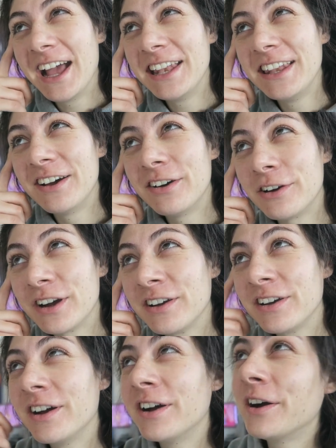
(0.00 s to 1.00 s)
and
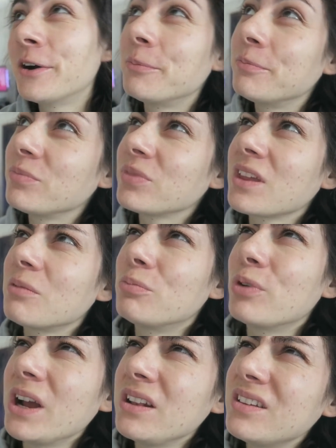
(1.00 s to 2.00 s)
or um,
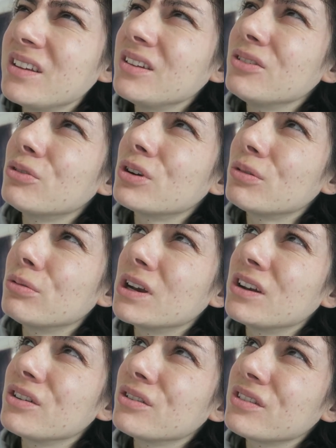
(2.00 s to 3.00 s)
Brighton or
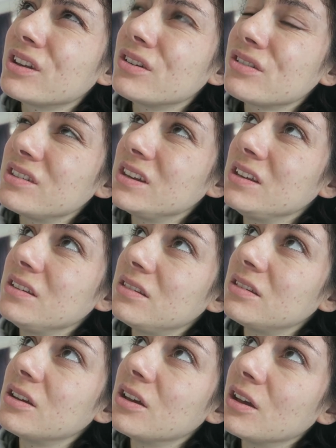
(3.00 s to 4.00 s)
what are those other
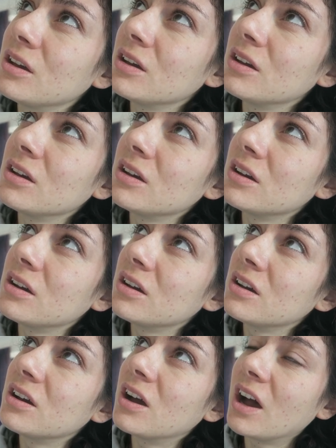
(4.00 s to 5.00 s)
cities?
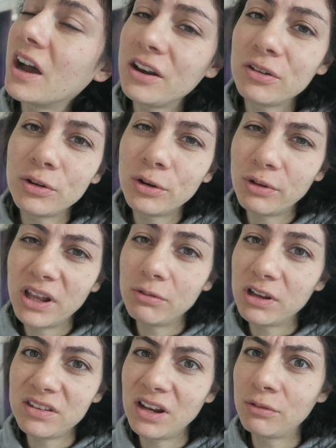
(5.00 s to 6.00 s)
I don't know.
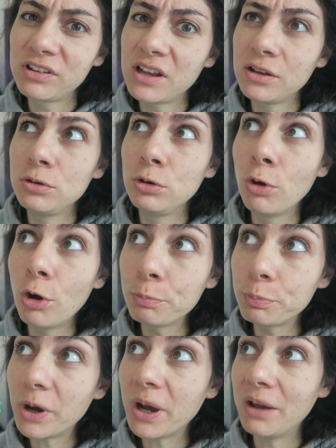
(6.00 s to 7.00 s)
Anyways, and I was like,
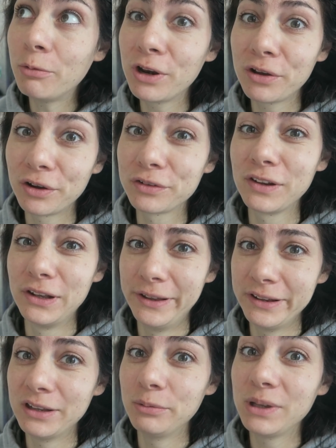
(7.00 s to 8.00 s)
nope, I want to go to
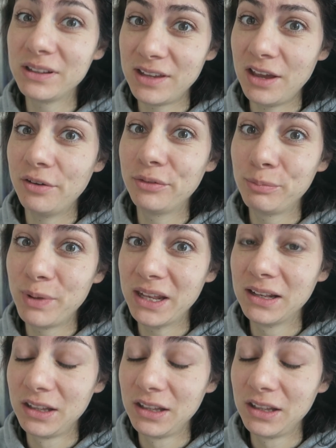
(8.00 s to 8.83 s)
London because I haven't been